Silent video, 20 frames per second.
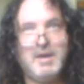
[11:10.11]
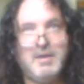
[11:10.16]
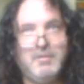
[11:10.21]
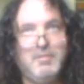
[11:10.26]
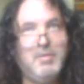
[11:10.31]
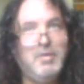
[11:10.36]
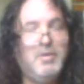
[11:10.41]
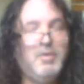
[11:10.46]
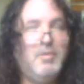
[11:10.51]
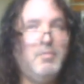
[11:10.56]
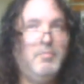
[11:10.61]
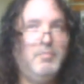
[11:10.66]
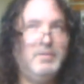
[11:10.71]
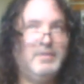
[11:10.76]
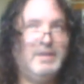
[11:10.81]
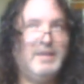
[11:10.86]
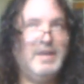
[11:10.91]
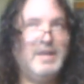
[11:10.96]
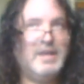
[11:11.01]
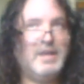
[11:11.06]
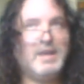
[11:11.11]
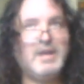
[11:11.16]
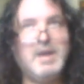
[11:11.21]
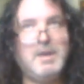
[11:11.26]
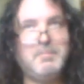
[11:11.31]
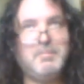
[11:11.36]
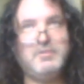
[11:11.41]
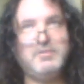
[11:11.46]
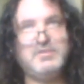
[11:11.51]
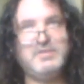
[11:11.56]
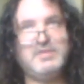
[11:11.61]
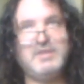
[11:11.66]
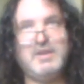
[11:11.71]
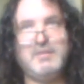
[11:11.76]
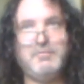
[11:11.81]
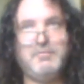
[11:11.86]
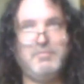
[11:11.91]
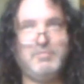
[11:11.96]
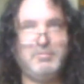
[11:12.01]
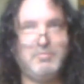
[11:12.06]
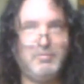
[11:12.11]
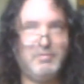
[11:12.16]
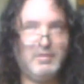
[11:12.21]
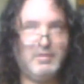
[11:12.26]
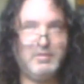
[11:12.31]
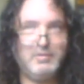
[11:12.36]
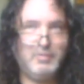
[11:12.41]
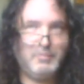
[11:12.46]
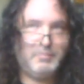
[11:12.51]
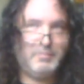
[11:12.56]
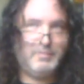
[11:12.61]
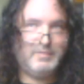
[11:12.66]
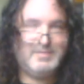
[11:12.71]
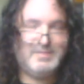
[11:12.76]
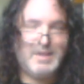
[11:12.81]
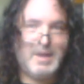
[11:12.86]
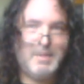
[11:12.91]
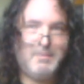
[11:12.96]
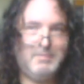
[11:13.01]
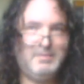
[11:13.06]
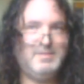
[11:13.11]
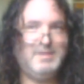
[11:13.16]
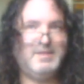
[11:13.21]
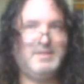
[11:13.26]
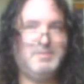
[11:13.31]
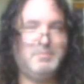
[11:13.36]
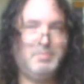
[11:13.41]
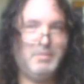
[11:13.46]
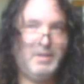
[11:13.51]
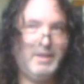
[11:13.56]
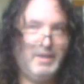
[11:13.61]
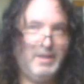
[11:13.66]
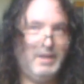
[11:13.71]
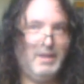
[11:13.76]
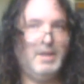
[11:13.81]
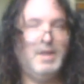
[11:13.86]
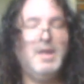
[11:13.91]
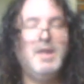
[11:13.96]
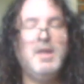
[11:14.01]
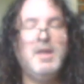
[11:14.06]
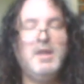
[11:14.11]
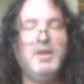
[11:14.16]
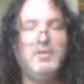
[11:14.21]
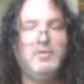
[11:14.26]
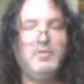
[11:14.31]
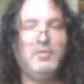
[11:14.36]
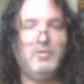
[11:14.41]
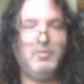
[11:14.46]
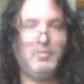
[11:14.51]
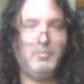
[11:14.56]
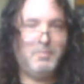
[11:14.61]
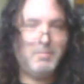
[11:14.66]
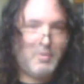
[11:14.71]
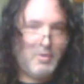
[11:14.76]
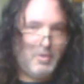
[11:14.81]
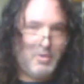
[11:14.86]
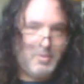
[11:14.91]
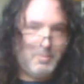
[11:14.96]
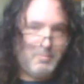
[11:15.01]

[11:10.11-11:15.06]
Like uh, we get a couple of stuff through the loops with Stamets explaining